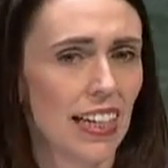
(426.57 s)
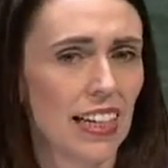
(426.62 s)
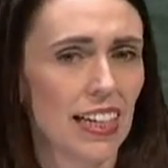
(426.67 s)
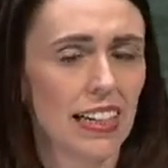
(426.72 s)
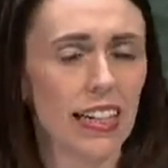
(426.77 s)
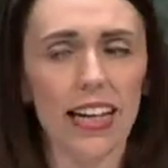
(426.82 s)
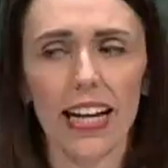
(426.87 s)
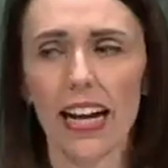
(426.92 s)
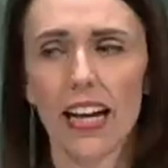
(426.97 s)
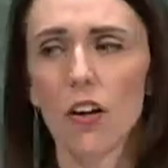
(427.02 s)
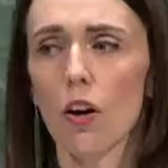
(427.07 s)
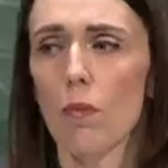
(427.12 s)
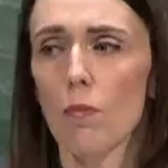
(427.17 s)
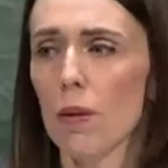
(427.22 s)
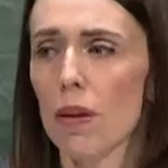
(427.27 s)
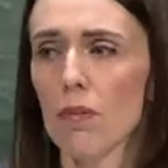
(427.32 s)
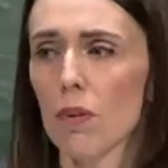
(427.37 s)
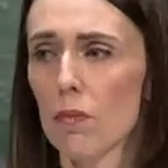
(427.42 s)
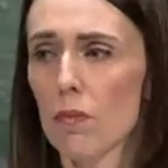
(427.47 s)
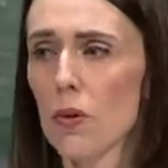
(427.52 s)
and it cannot
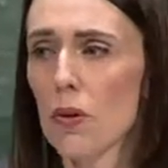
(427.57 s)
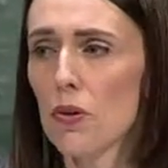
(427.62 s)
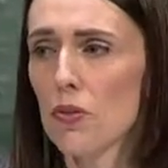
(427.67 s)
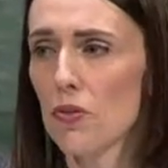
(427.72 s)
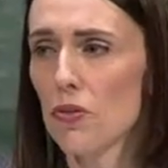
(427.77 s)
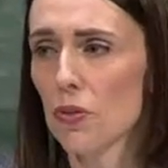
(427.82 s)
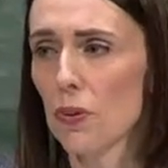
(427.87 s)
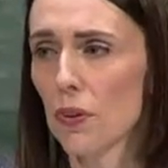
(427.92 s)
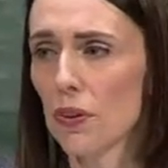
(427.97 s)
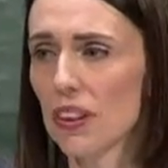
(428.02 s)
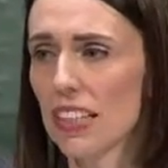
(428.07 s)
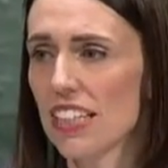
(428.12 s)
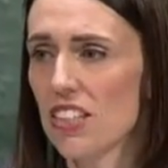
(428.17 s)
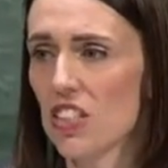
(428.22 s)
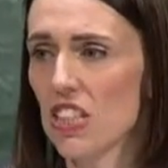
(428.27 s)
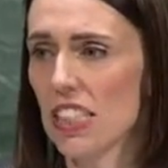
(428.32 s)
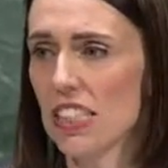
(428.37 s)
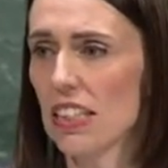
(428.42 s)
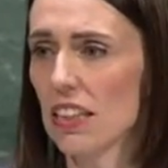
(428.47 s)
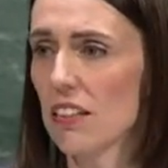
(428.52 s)
be removed through
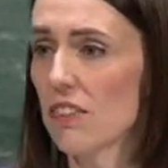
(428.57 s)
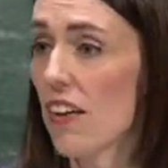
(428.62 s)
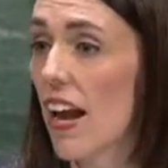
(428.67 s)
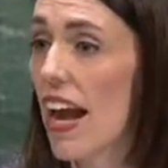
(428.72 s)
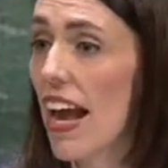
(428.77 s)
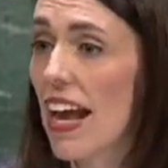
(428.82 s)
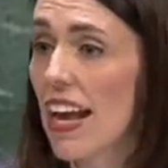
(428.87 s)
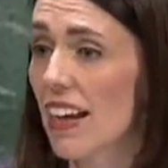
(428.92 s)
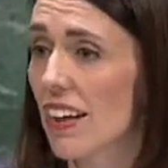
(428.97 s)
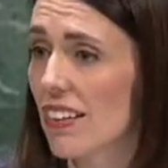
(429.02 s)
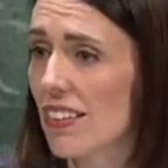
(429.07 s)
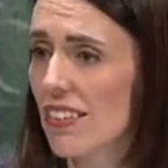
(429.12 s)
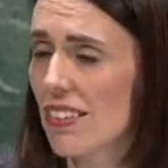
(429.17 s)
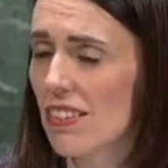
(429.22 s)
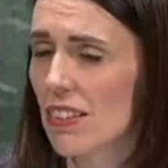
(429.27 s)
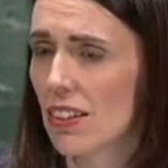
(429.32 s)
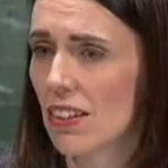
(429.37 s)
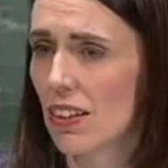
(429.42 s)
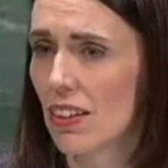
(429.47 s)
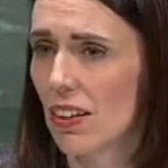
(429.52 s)
legislative
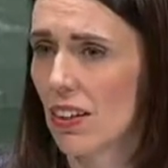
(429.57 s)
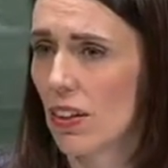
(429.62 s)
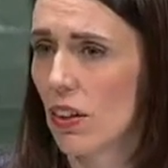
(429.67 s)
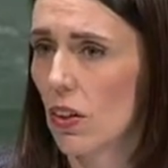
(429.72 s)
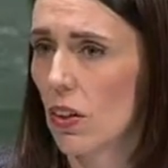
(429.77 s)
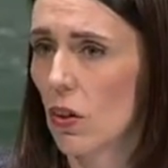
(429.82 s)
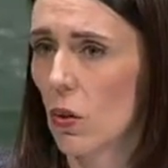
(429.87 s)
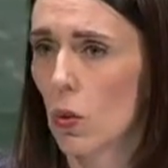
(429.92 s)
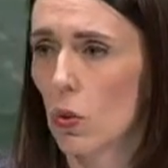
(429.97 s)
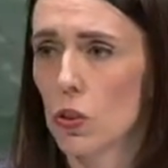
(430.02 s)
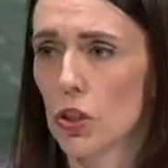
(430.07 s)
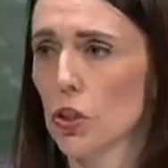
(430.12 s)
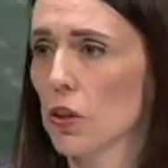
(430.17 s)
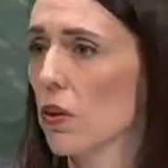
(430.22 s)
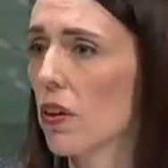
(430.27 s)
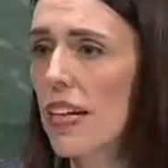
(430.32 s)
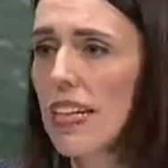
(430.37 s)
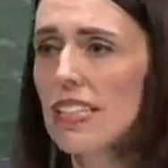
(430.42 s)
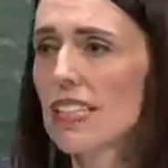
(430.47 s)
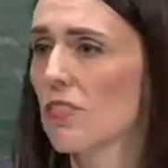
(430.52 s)
acts or
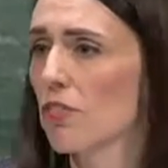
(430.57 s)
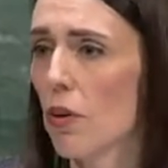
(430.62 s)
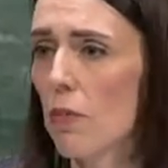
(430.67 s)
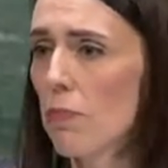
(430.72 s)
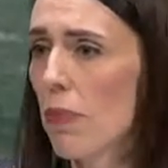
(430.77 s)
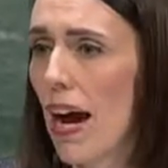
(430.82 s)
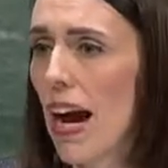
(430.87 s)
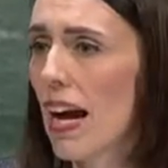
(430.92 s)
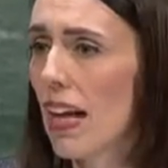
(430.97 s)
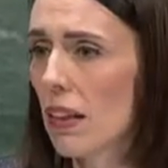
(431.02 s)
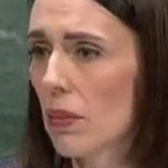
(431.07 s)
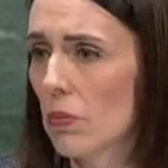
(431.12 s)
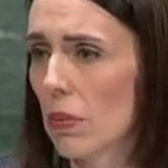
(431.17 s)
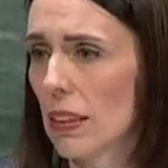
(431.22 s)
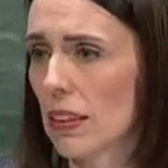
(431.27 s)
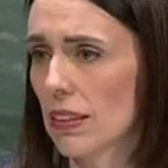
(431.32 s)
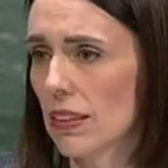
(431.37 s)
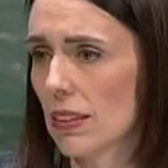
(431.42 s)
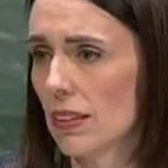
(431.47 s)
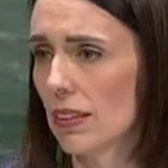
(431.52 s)
decrees from
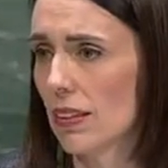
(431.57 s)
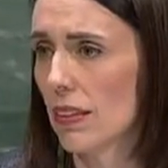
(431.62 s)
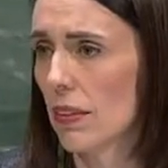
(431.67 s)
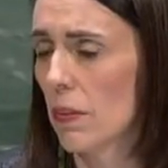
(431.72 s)
Parliament.